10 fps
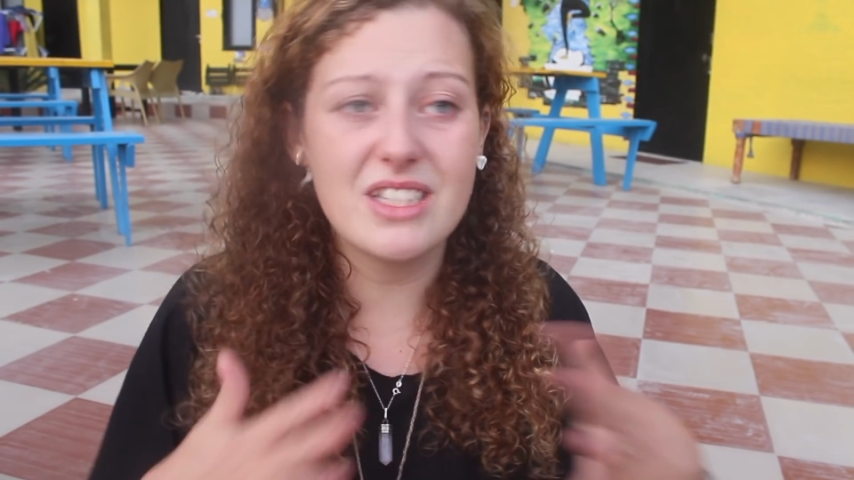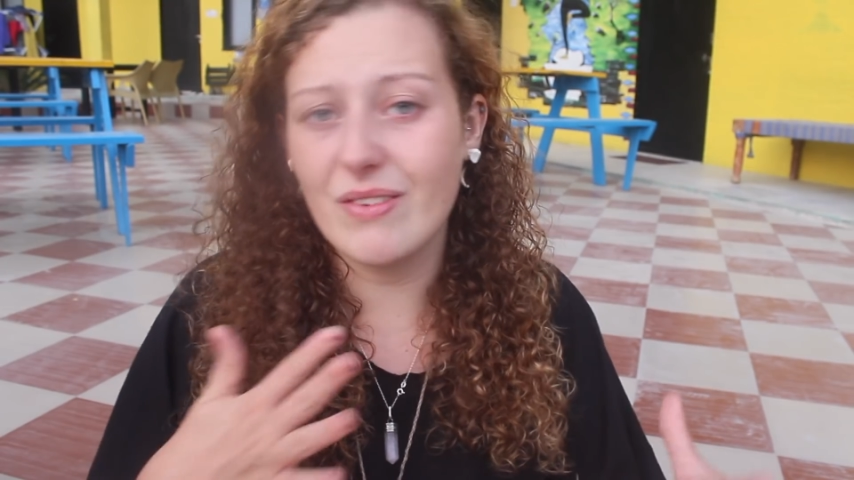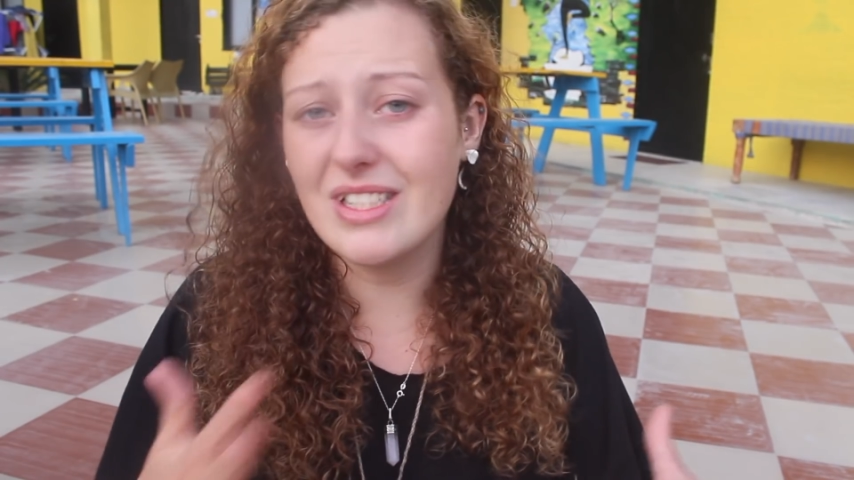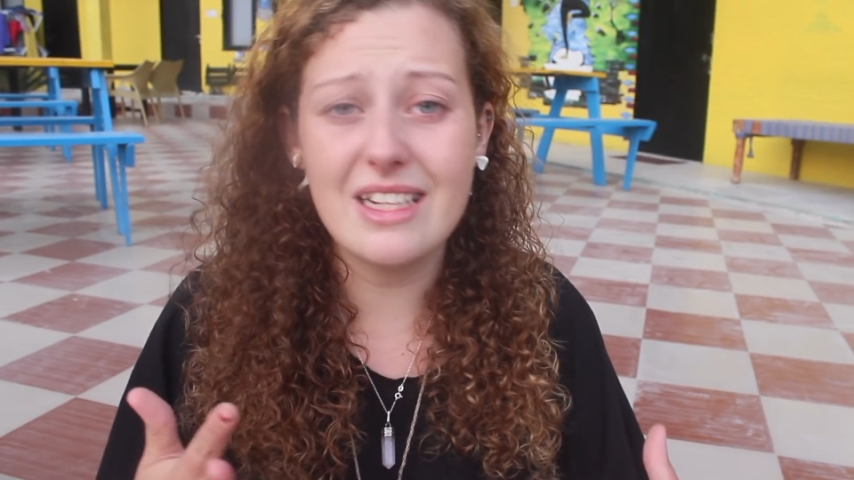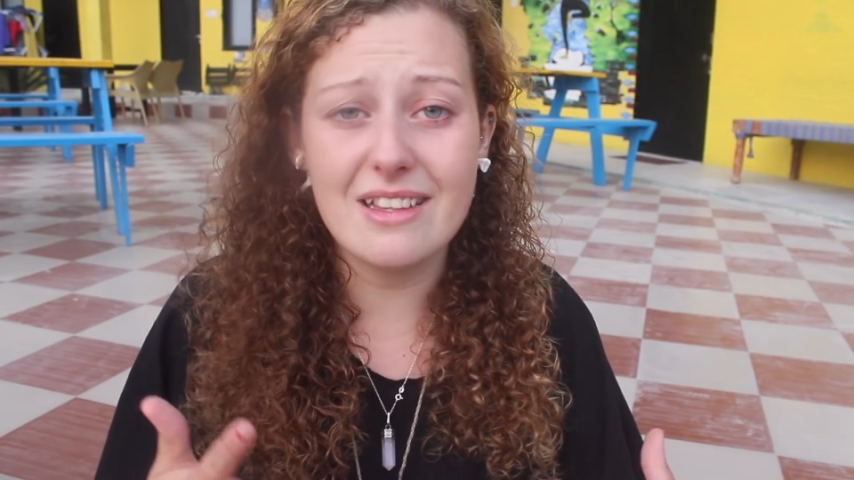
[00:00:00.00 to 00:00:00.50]

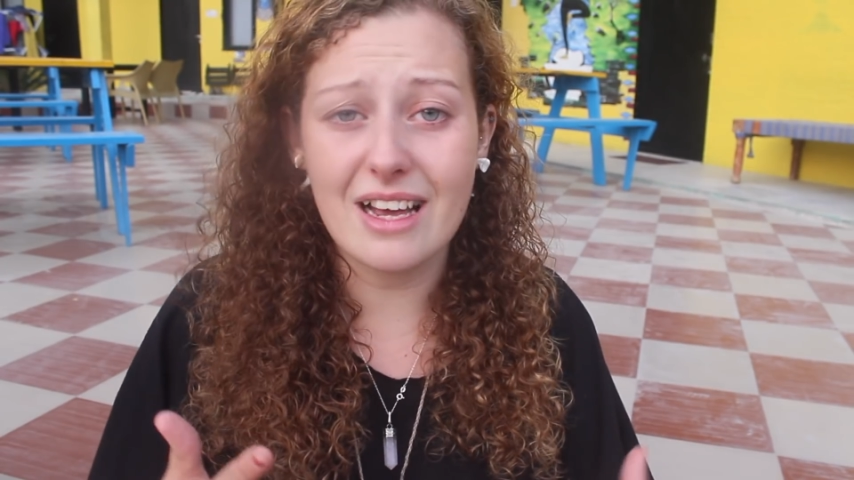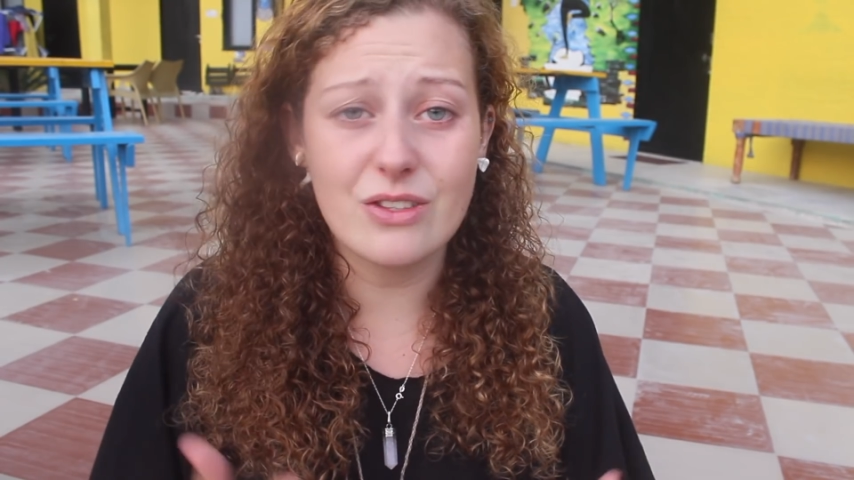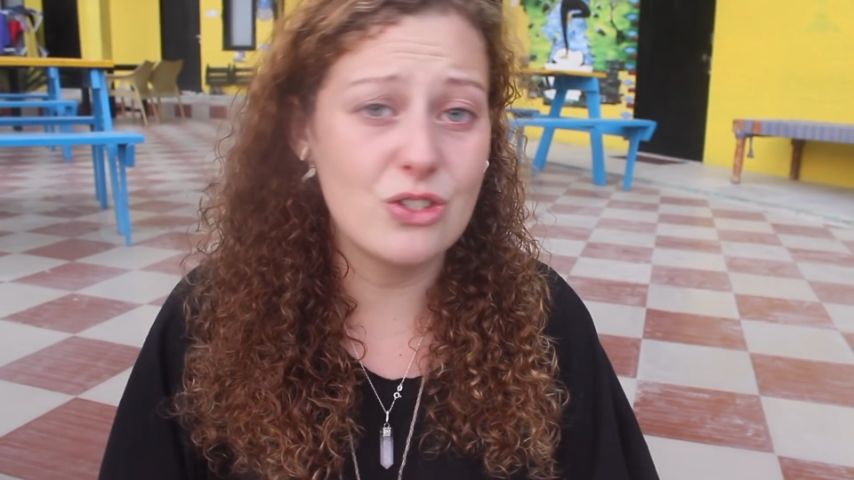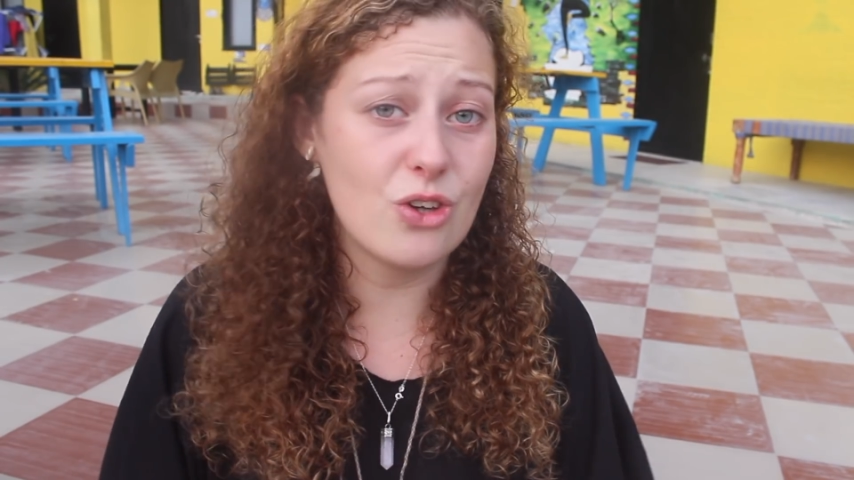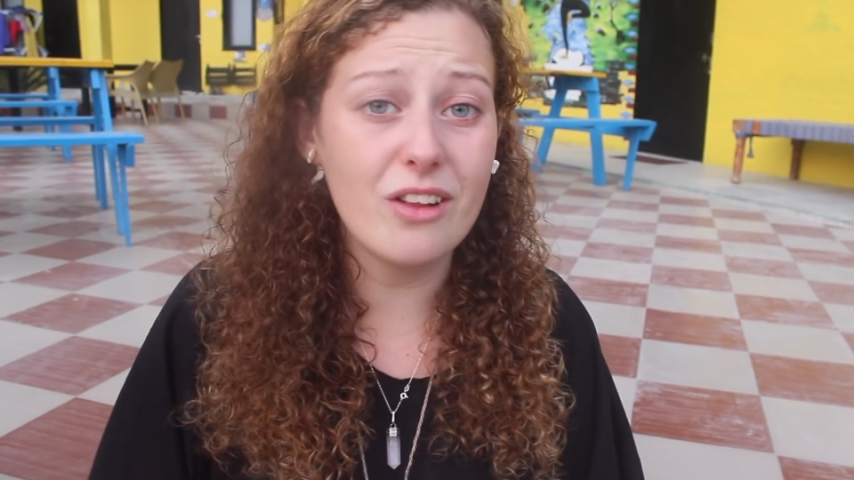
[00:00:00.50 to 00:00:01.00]

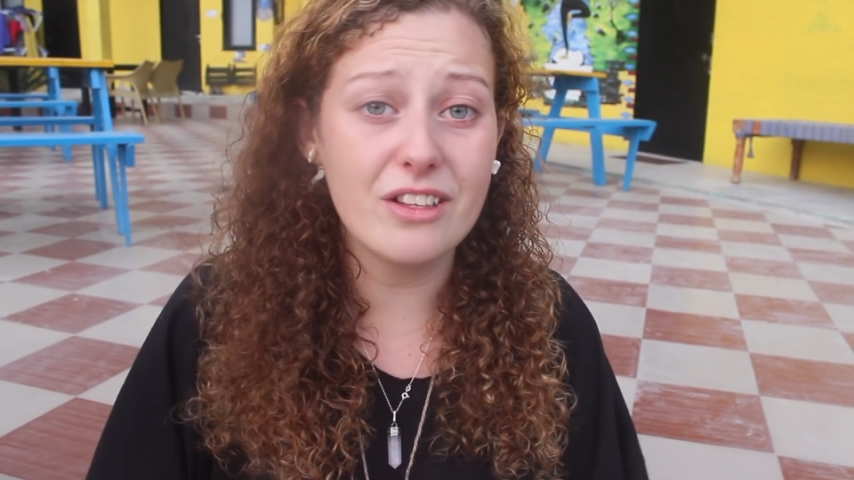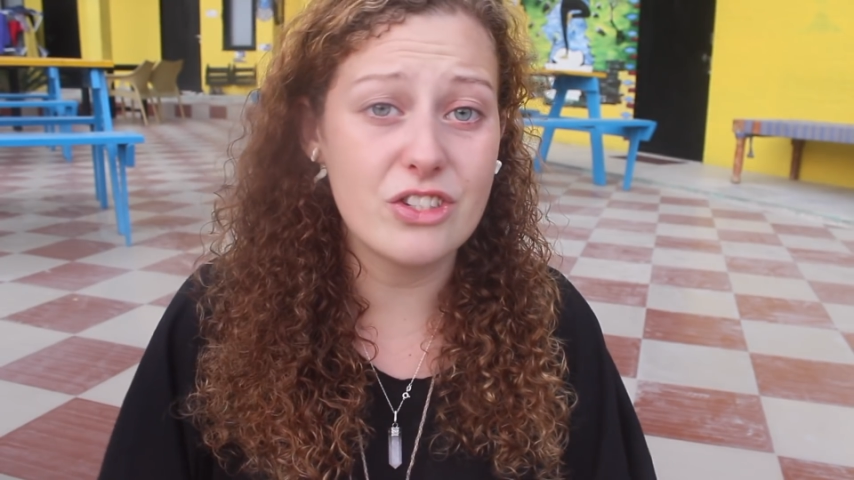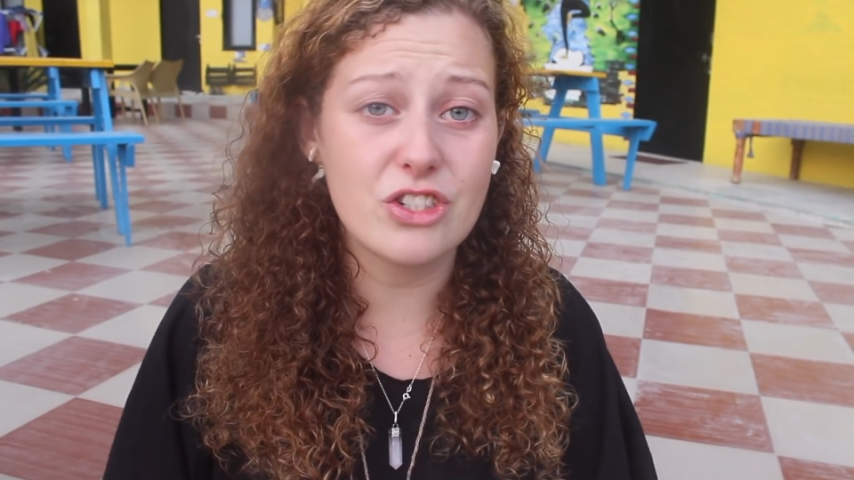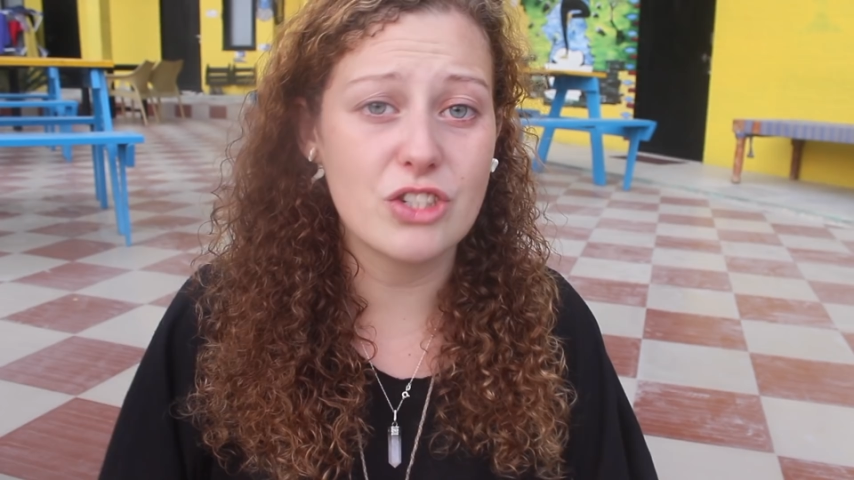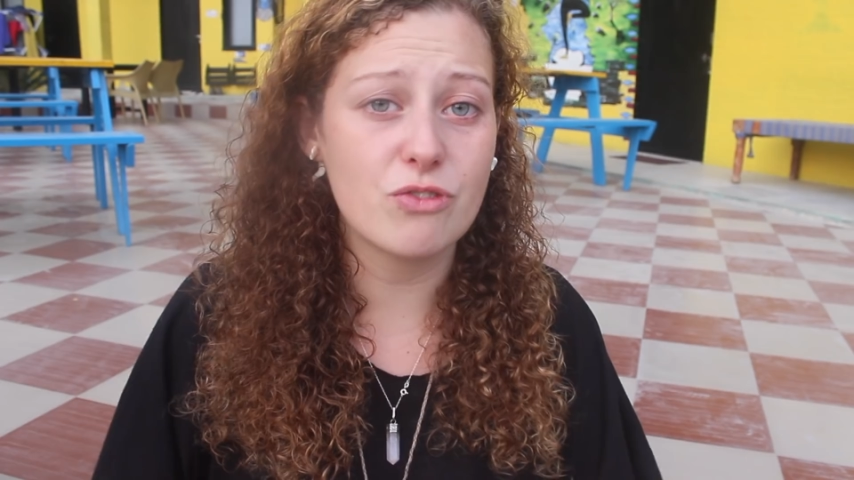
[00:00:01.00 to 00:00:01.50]

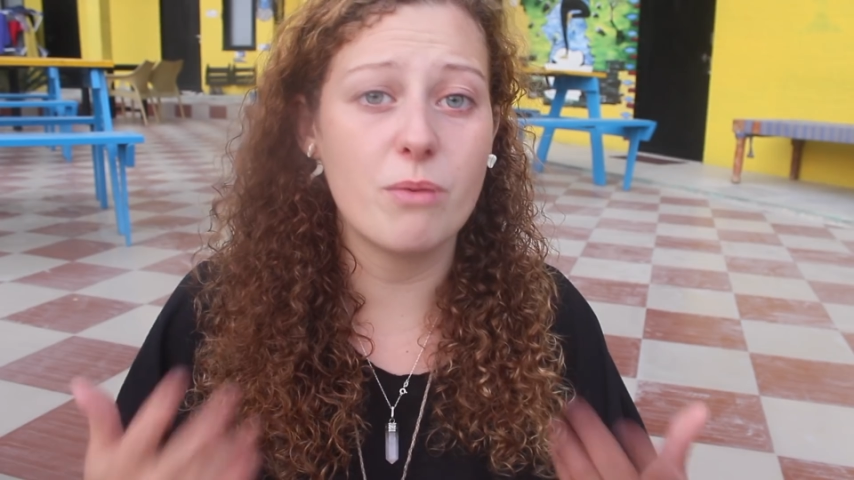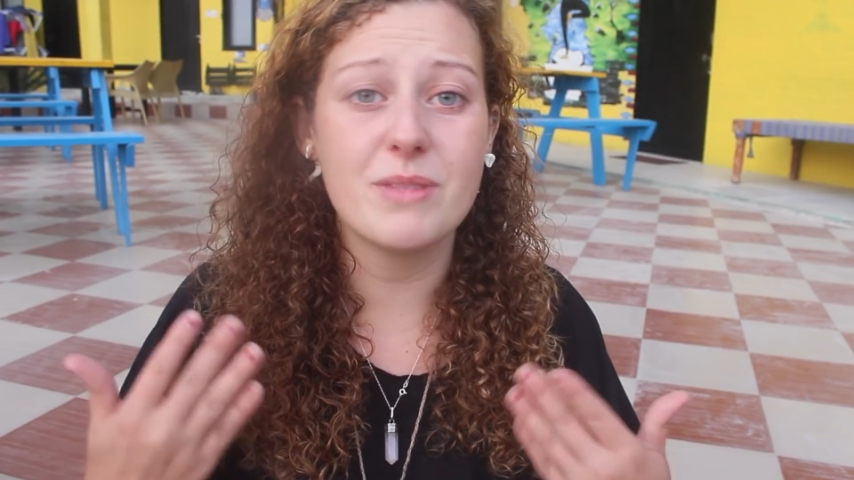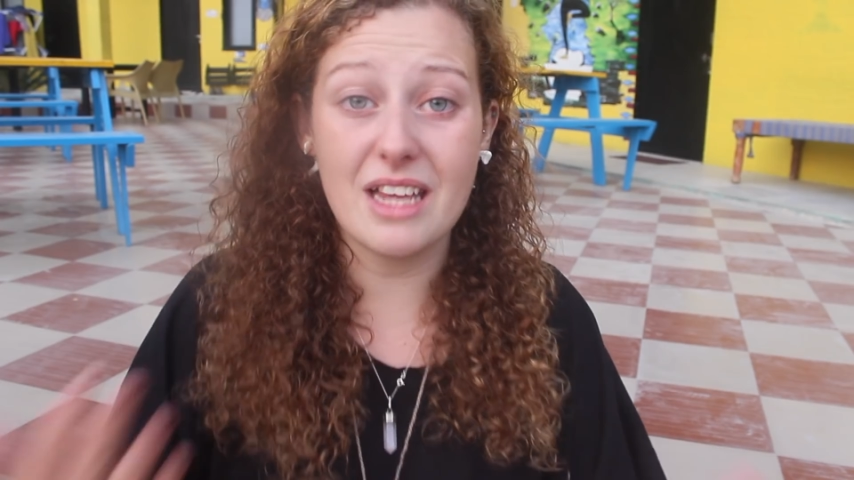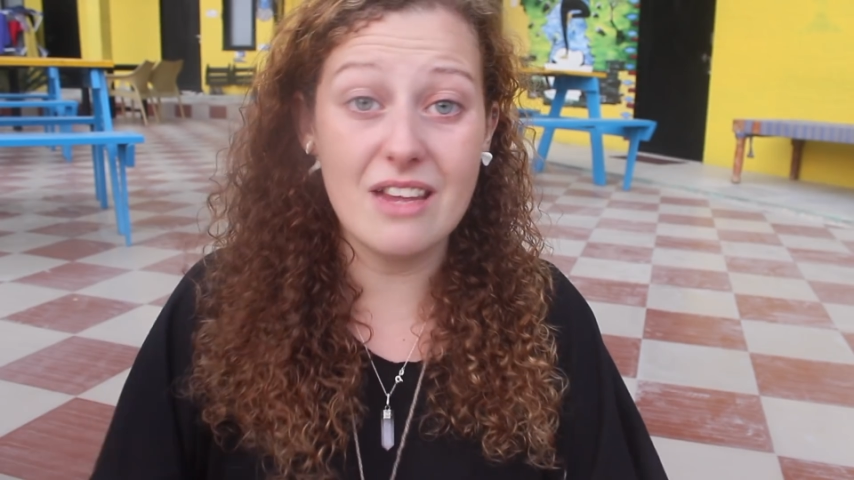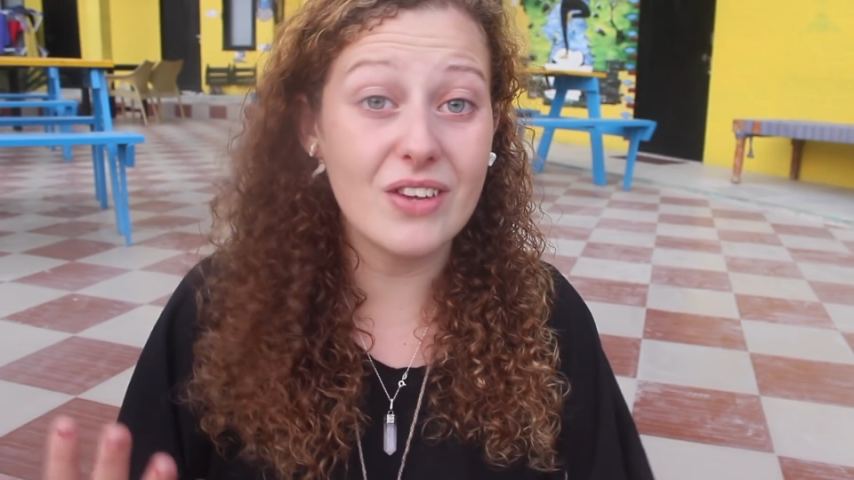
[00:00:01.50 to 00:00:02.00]
$17,000 just from
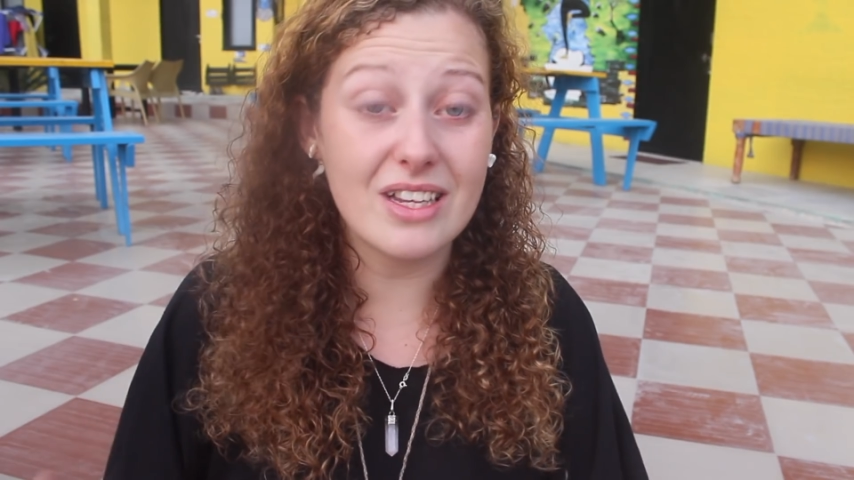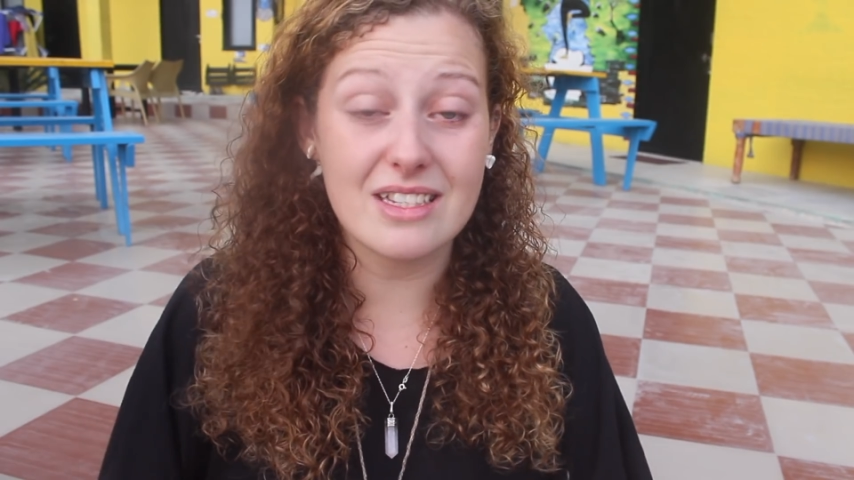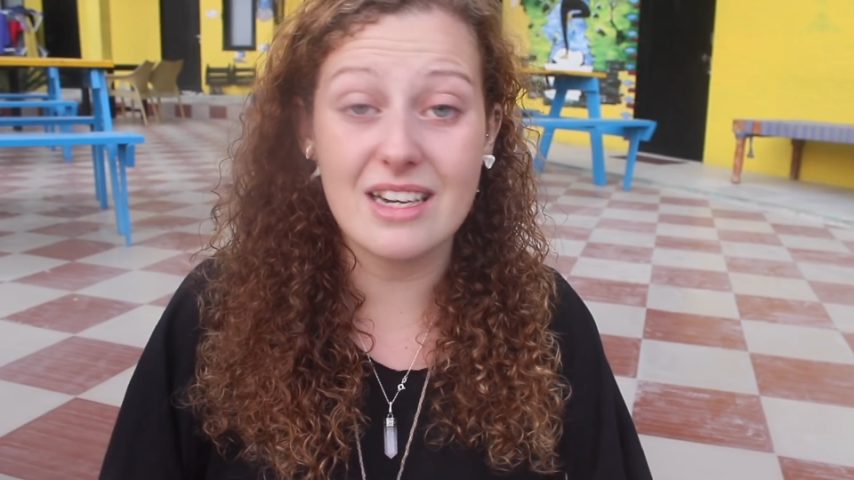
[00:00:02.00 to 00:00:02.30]
savings,